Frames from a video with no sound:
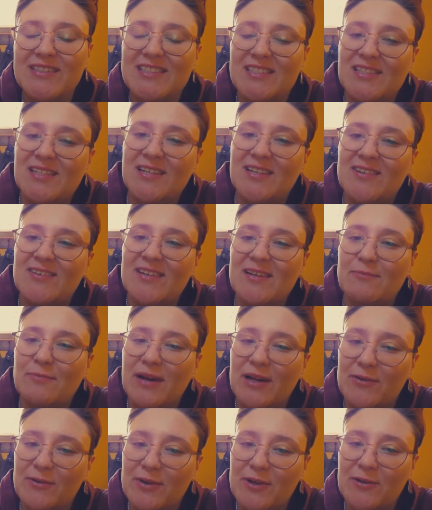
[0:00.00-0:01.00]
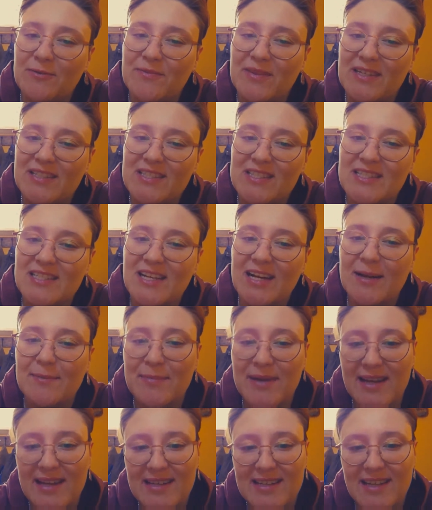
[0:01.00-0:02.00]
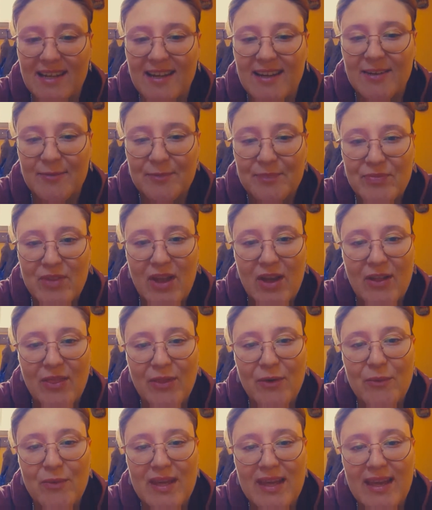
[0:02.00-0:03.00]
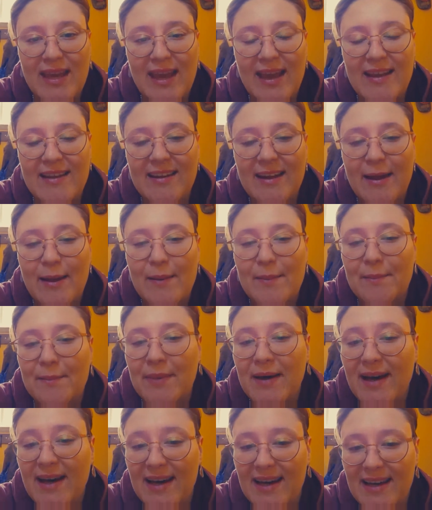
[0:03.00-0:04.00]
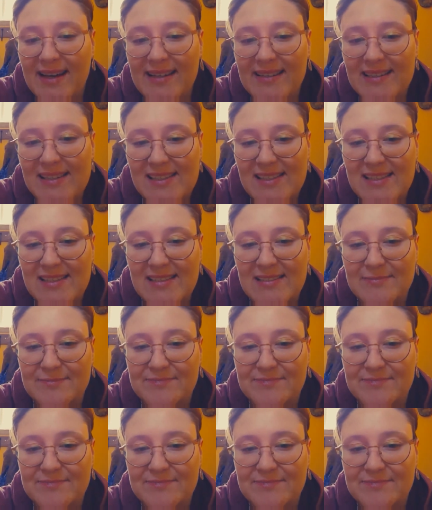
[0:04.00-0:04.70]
cheery mudroom that just got painted on the weekend, but